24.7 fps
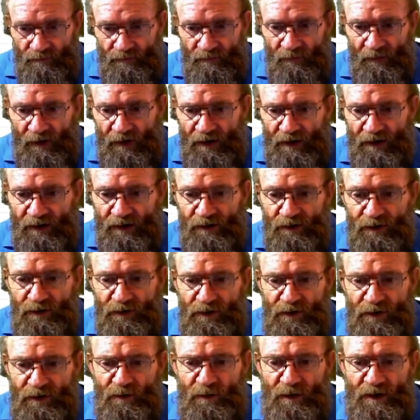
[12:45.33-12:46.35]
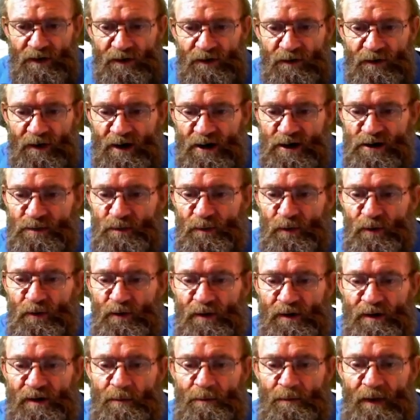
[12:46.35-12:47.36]
Again, do you want to
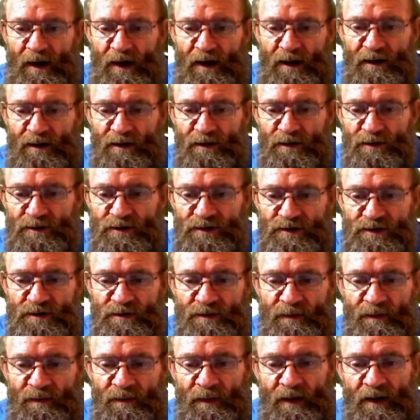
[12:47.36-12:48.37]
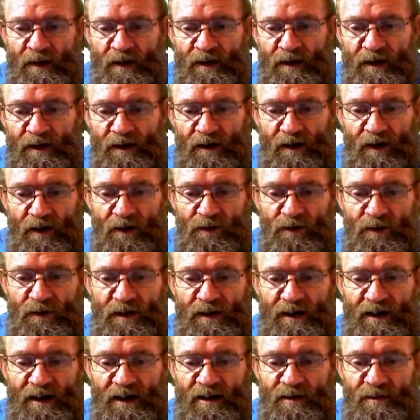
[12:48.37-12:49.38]
export the powers,
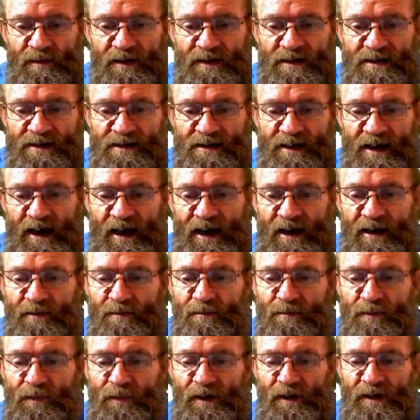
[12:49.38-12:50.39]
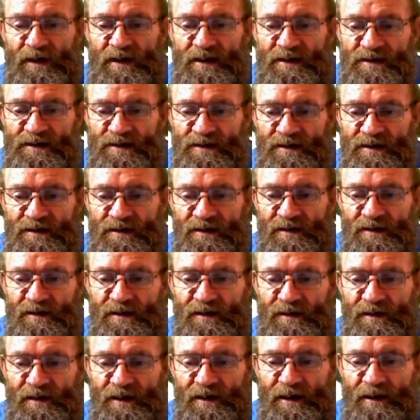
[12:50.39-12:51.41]
local labels, and bodies?
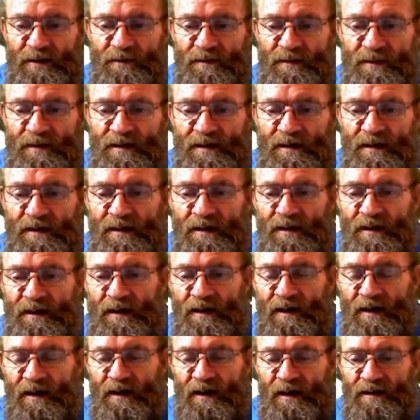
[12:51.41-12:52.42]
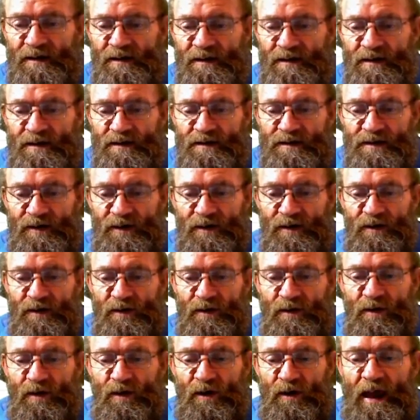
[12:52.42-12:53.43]
Okay. So
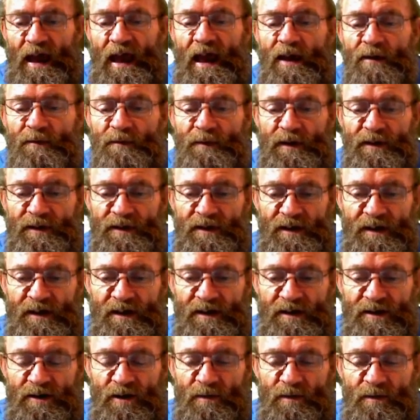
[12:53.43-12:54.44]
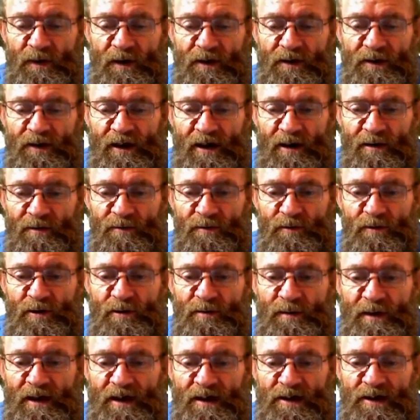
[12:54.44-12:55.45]
everything in your program
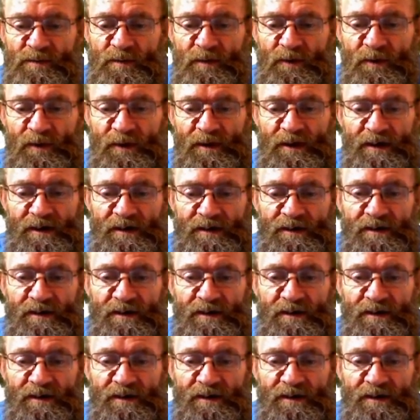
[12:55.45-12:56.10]
will be exported.